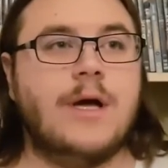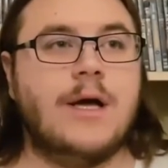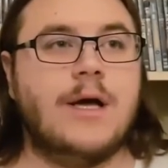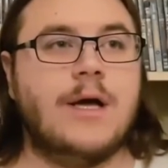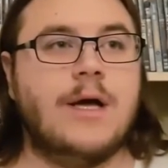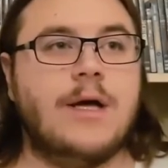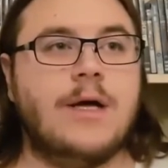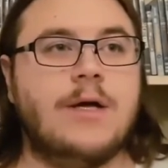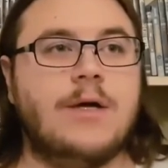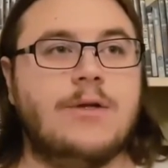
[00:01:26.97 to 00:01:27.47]

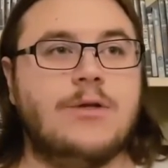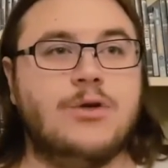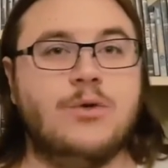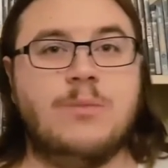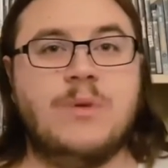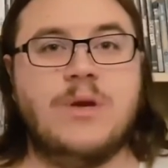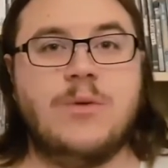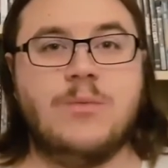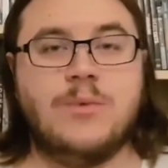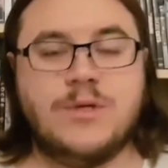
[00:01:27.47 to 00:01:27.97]
uh, to
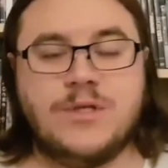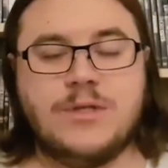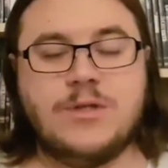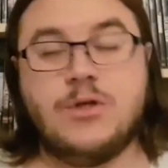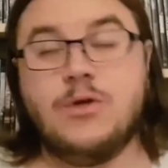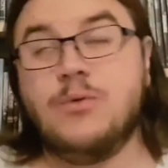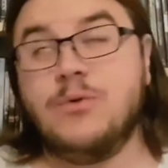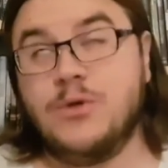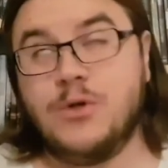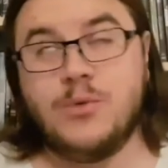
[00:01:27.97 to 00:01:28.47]
be re-
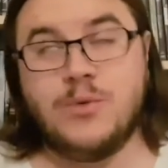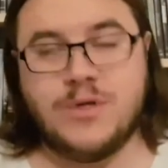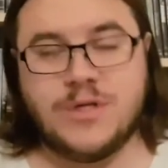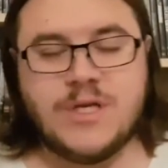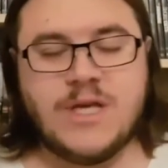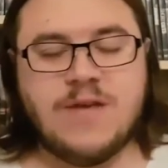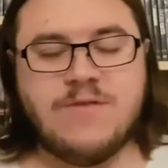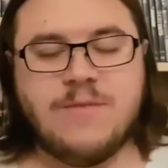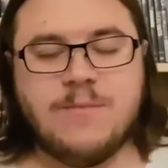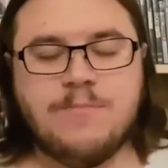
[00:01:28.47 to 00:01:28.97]
to to
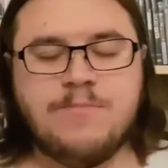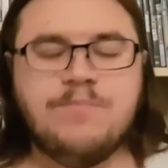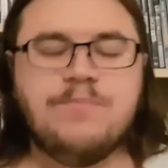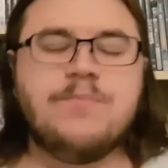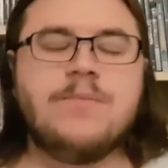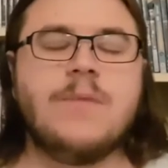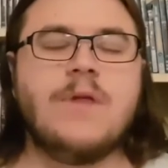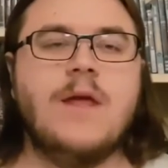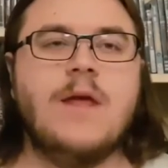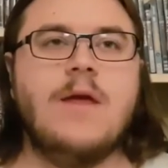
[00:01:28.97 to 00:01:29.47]
receive.
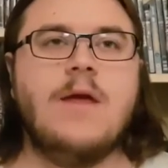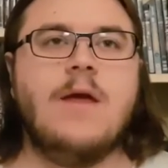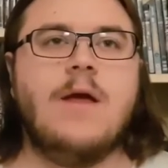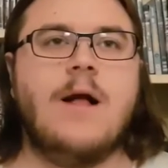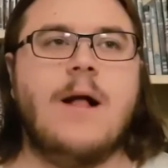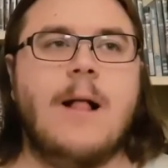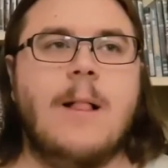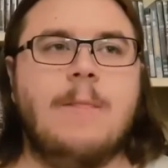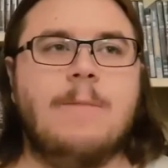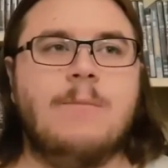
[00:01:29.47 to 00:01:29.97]

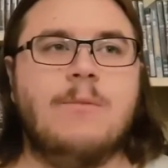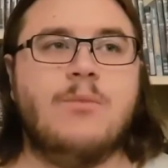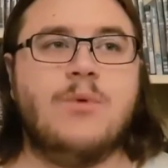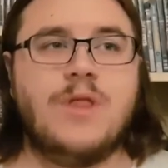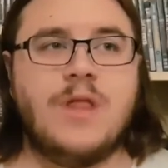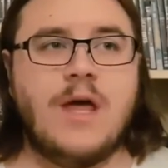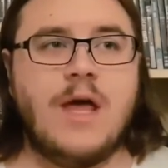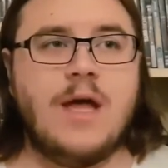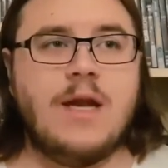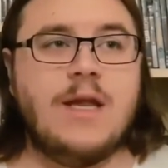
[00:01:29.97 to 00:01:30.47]
Um,
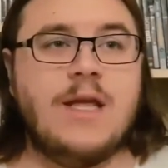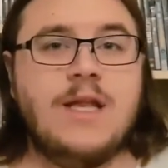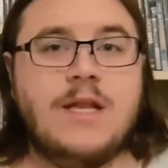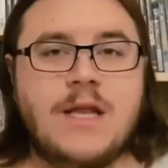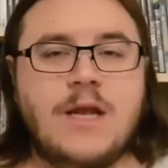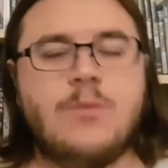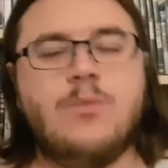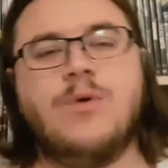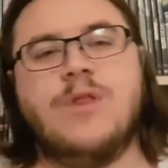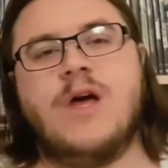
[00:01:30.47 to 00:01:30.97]
with, and he
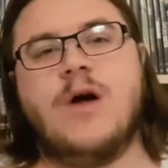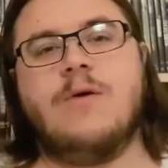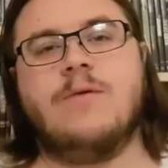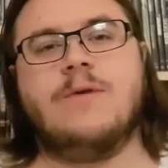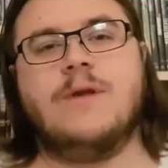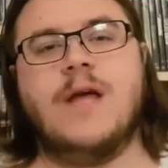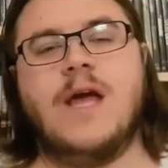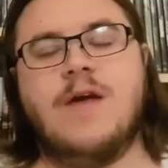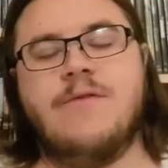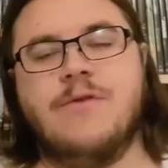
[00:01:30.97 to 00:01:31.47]
did
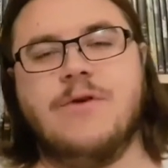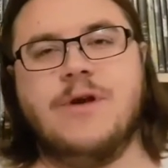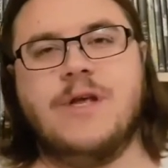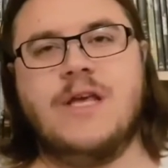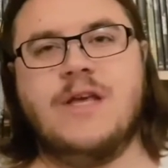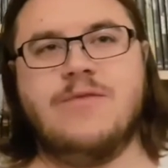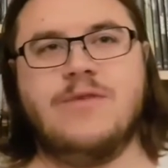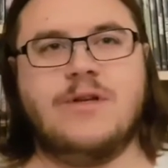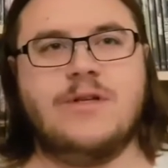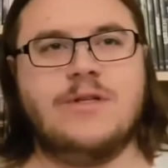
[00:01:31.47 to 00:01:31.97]
without ever
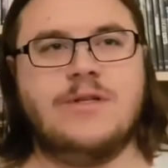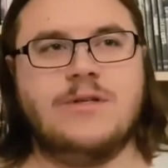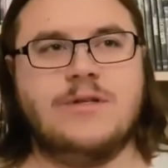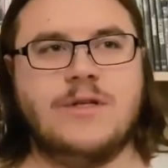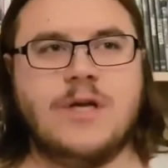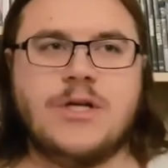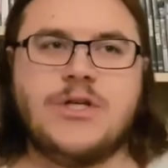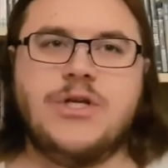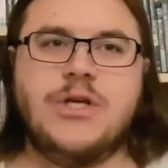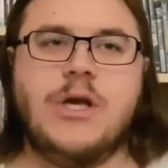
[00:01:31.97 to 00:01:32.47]
even
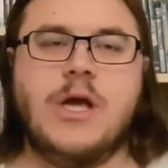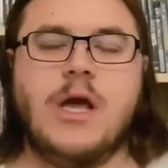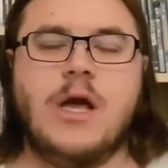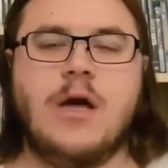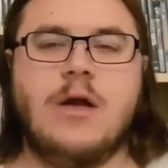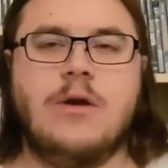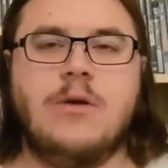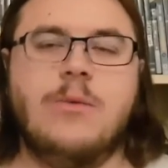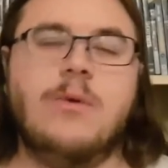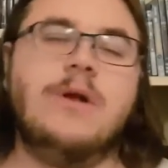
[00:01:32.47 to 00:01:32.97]
touching a
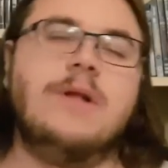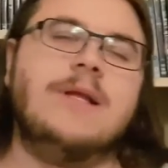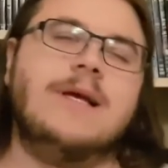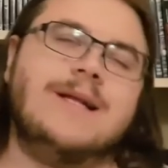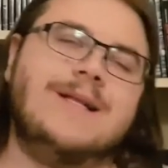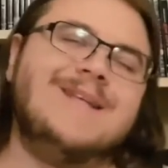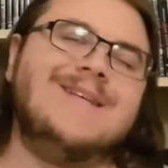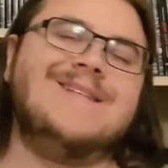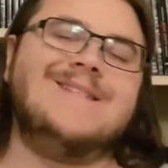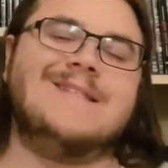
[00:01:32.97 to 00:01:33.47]
gun, well,
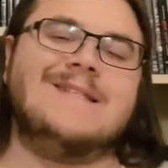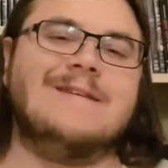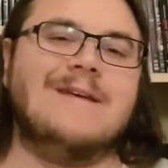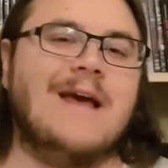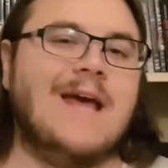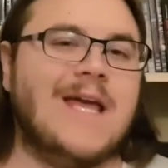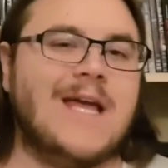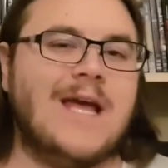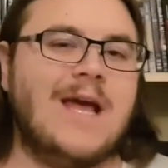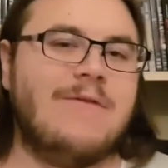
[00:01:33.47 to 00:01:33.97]
at least
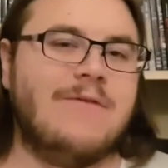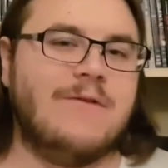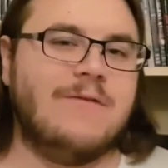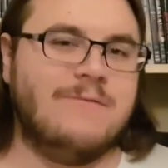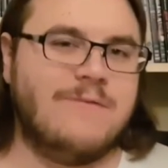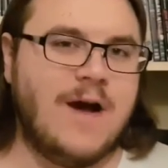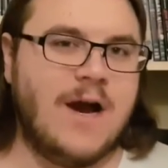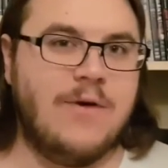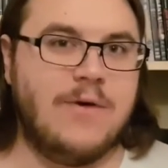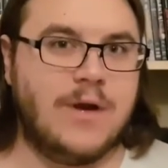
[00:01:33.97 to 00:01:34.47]
ever
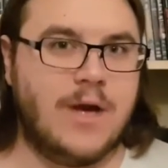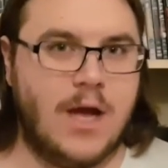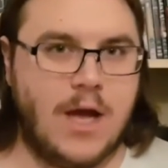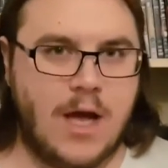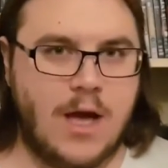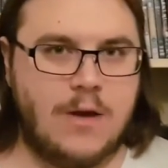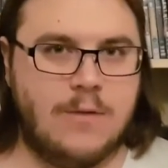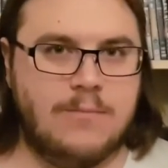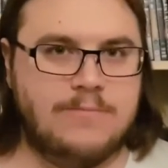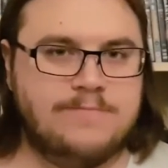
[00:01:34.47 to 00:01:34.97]
firing a
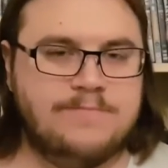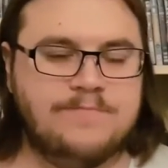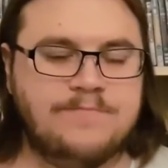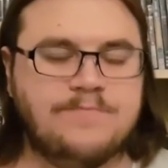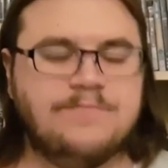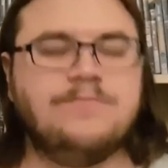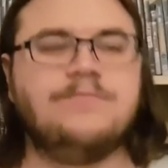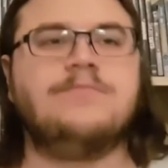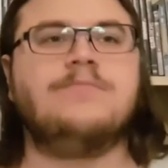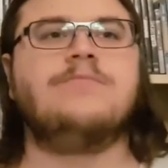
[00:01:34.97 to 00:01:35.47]
gun.
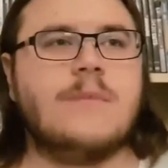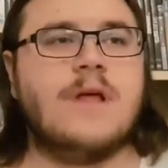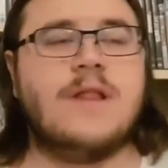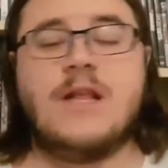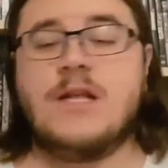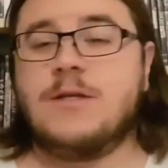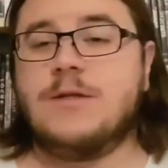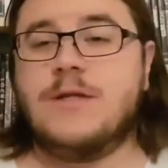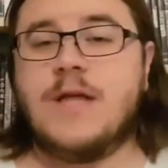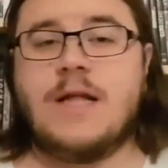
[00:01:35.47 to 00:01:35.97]

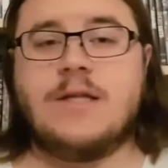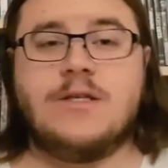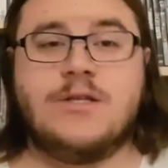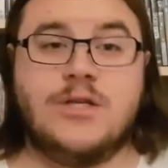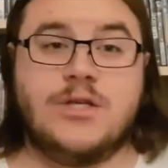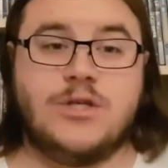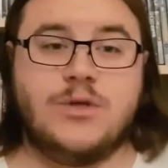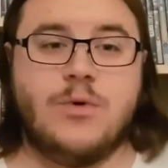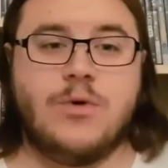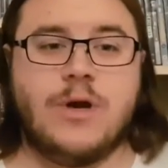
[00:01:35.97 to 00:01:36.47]
And that's that's
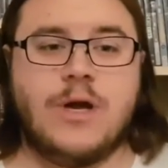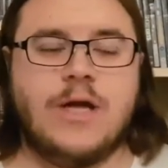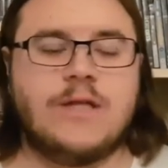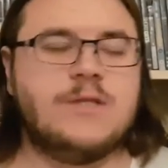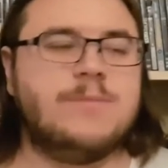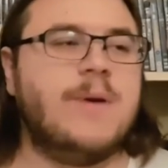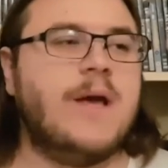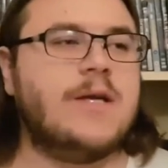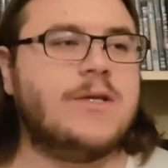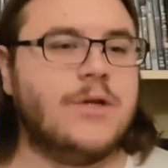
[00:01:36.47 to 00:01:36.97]
the story.
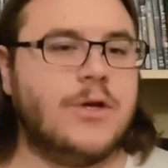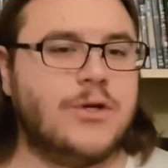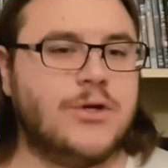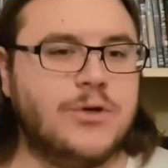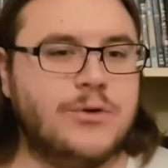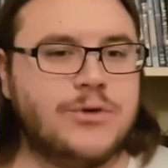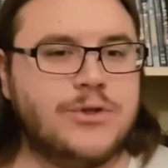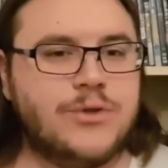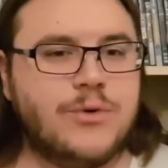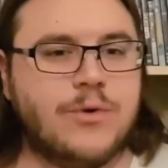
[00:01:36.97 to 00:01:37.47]
It's based on a
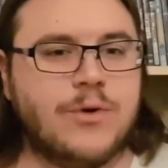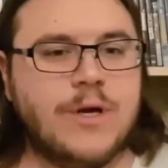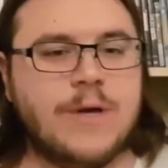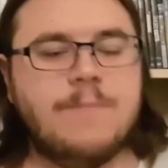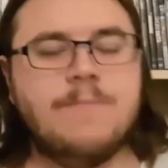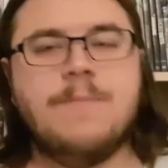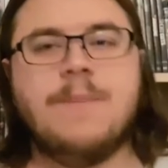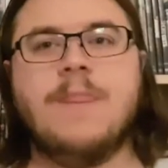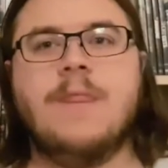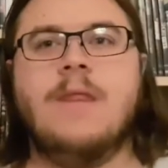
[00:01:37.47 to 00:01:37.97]
true
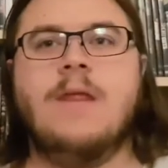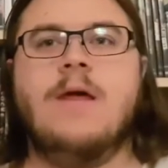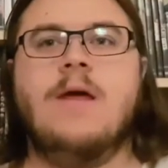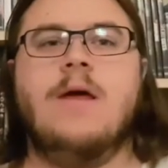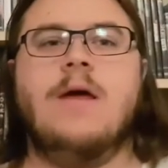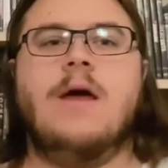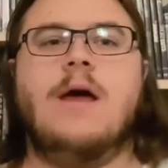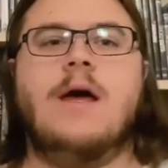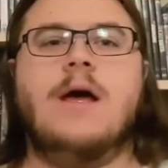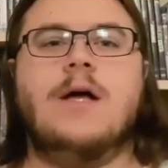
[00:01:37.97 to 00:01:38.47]
story,
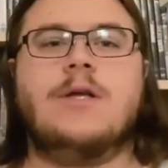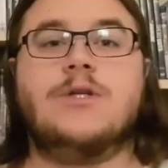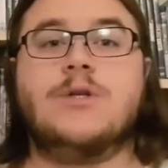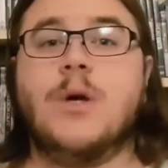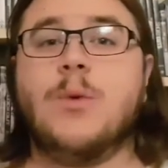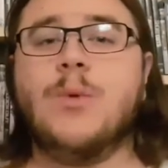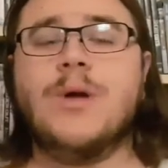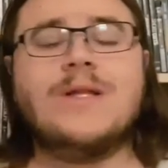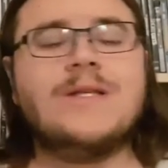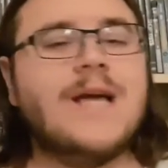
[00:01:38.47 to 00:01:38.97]
uh,
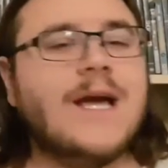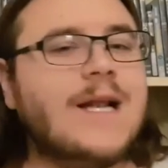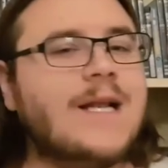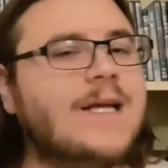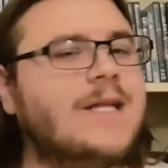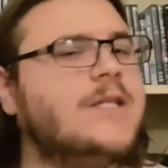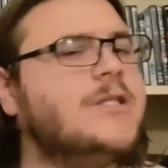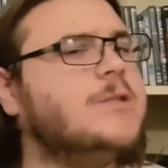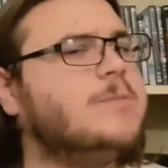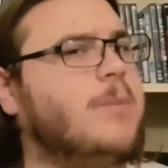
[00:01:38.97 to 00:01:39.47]
so I will get a
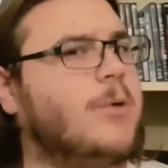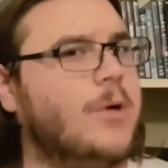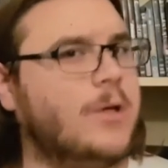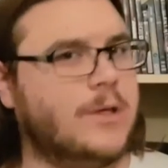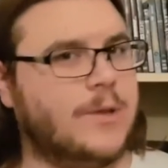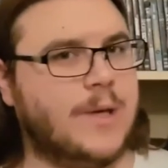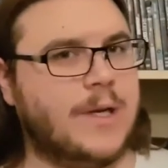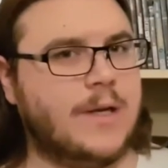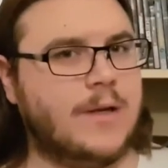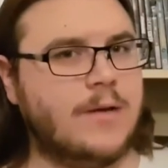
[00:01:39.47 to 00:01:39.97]
little
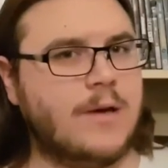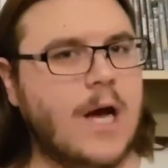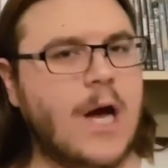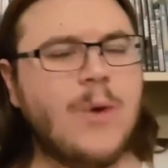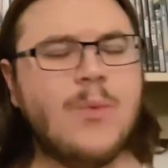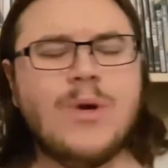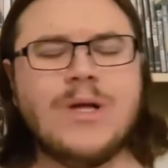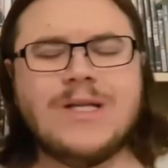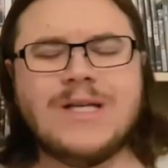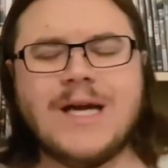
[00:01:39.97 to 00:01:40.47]
spoilery.
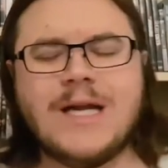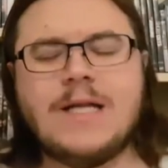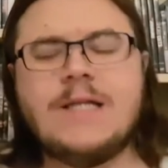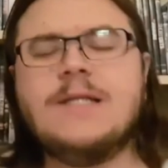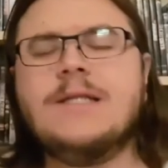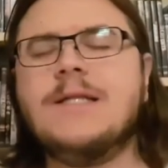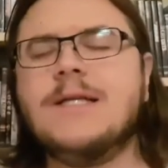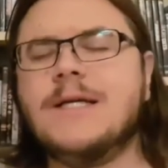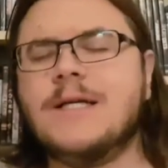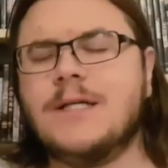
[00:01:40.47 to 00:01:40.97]
I will get
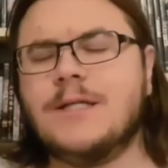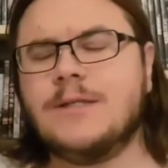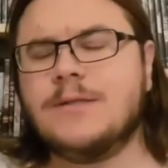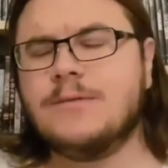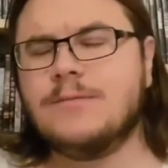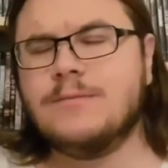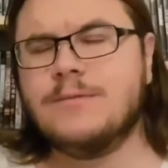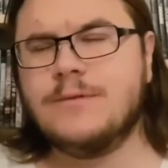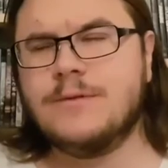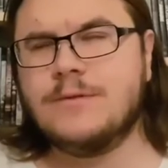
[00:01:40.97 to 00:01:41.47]
a
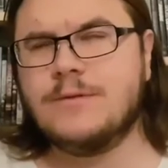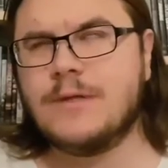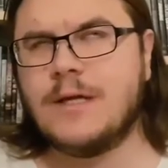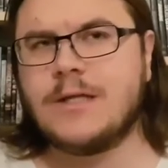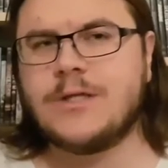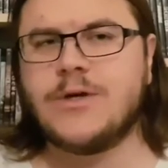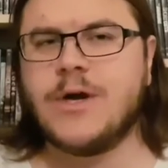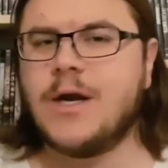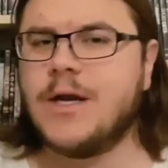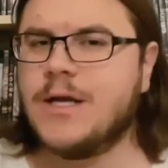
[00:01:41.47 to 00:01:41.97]
little.
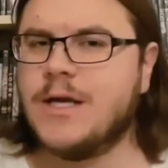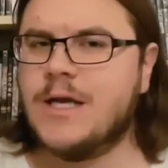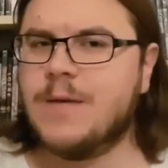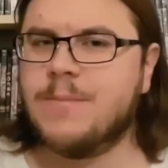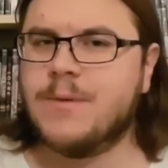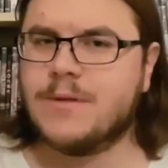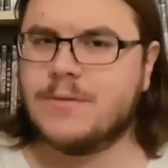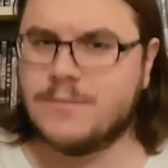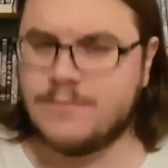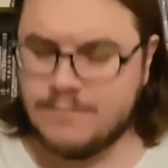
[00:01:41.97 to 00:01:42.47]
I'll try to
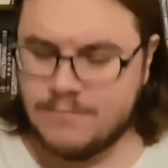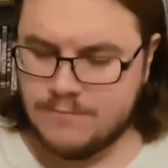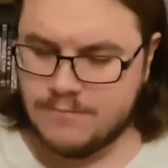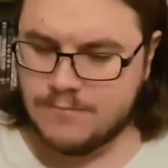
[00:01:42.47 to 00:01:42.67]
keep it